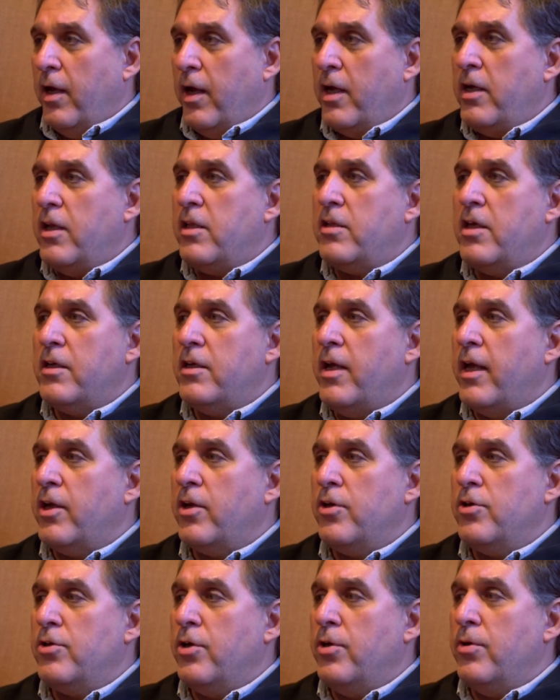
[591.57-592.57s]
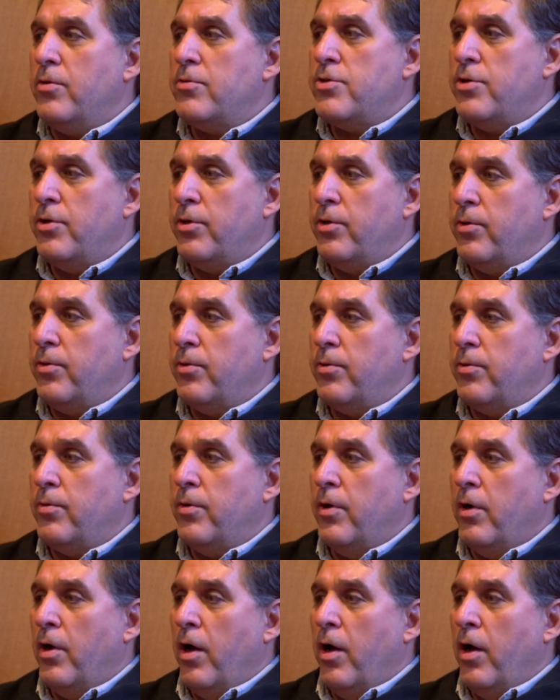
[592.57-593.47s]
anything they can do to